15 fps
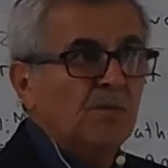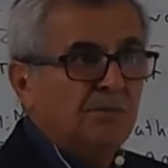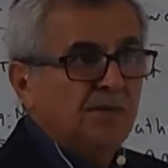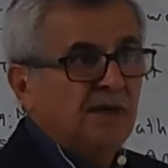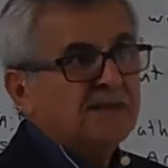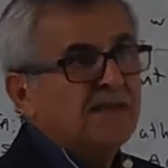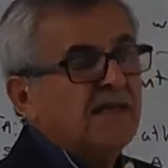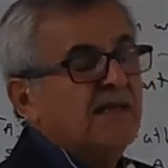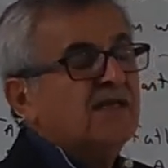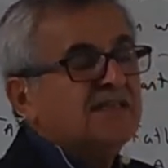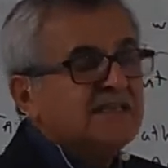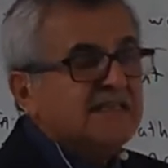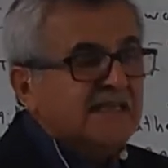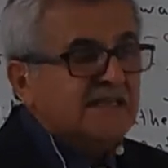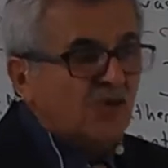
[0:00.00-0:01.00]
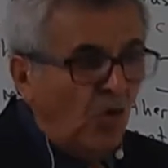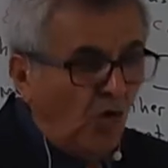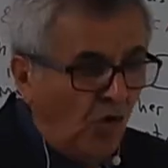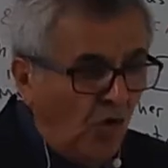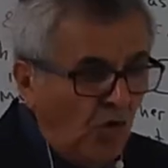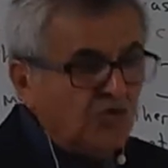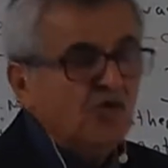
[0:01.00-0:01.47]
But in
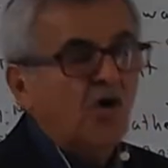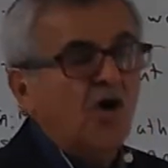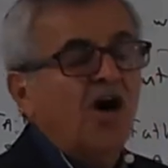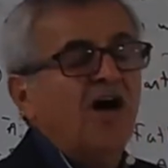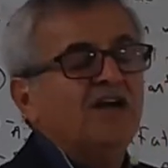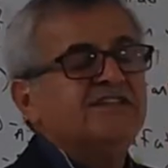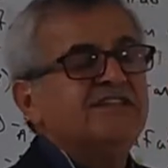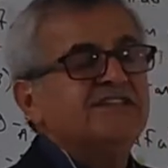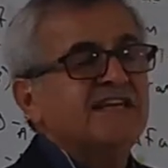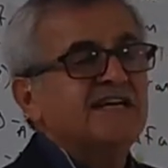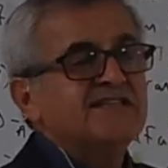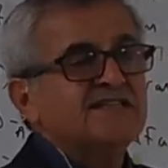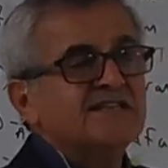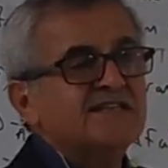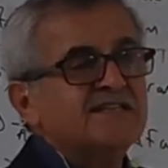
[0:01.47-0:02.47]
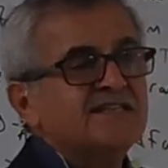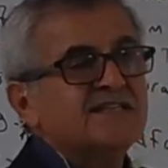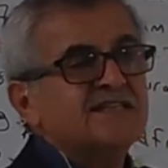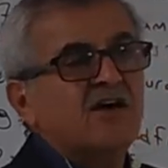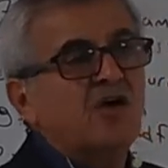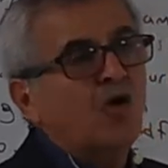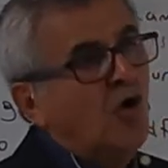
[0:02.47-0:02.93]
all the other tenses
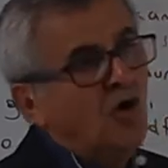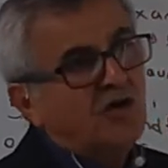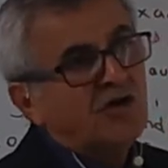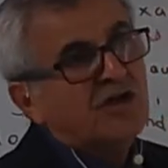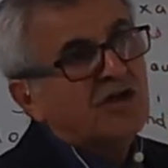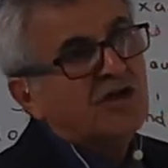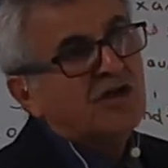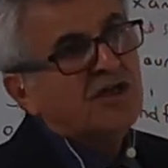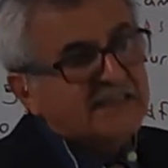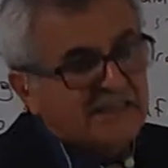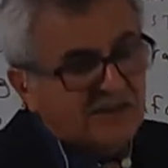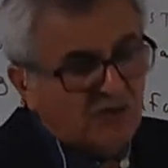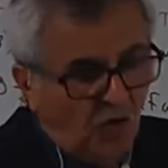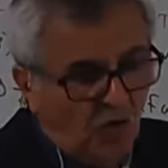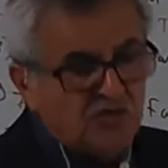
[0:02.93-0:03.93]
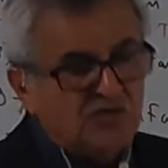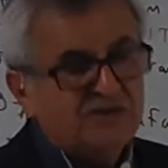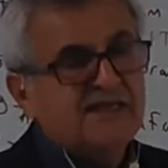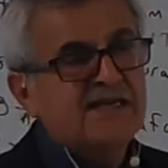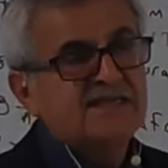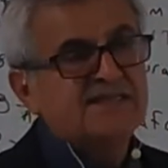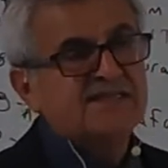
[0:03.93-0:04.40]
or in all the
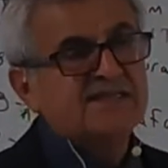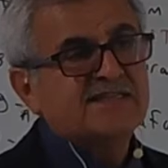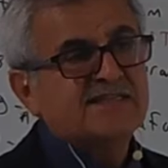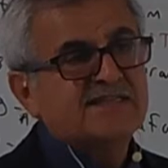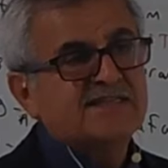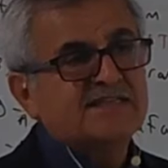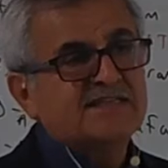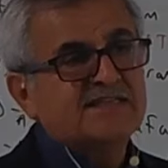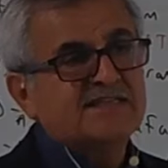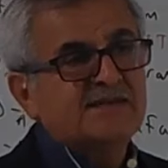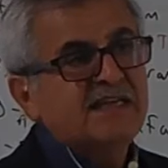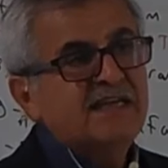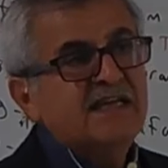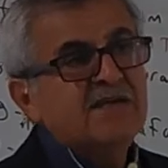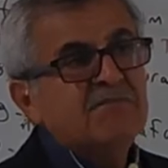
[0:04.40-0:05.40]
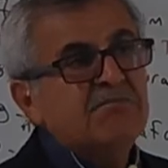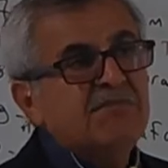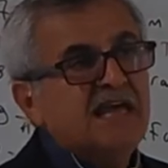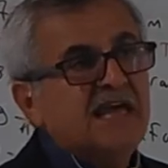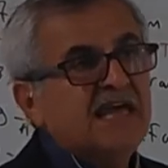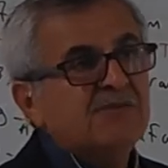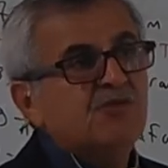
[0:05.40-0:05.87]
tenses completely, be
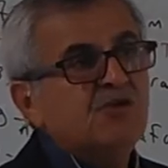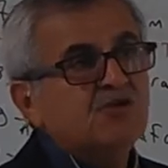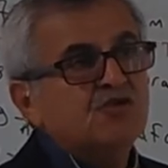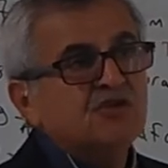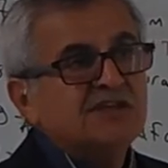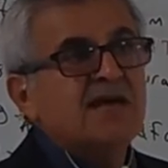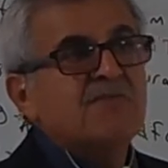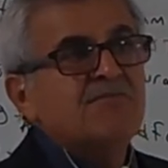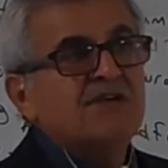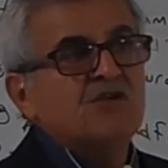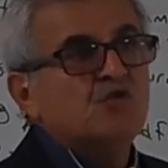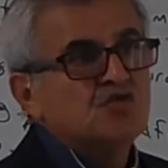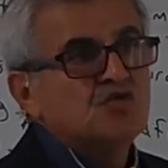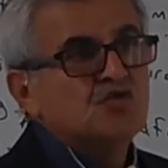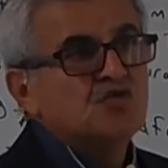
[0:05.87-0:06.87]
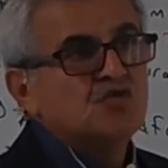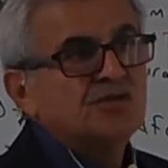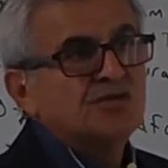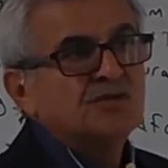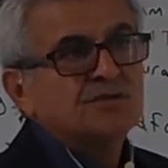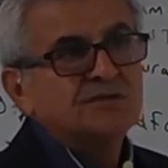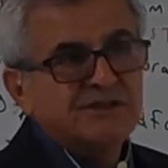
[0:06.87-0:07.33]
able to can be used,
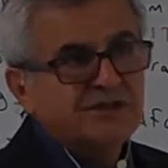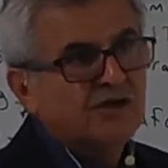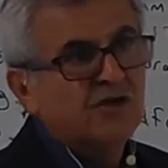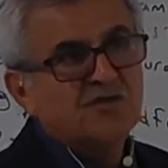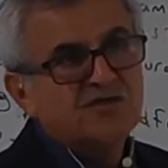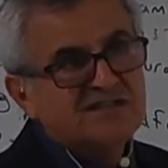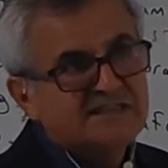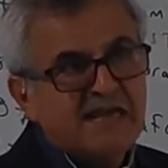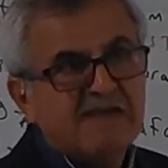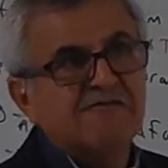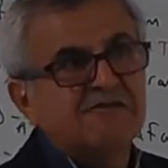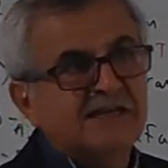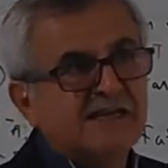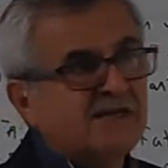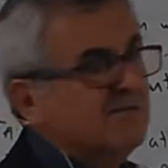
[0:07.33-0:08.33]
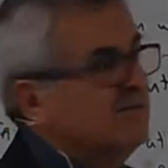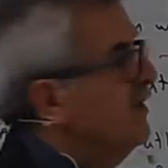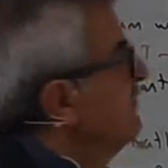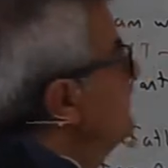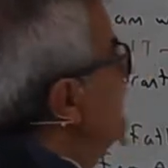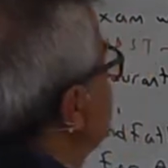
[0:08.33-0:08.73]
safely, my friends.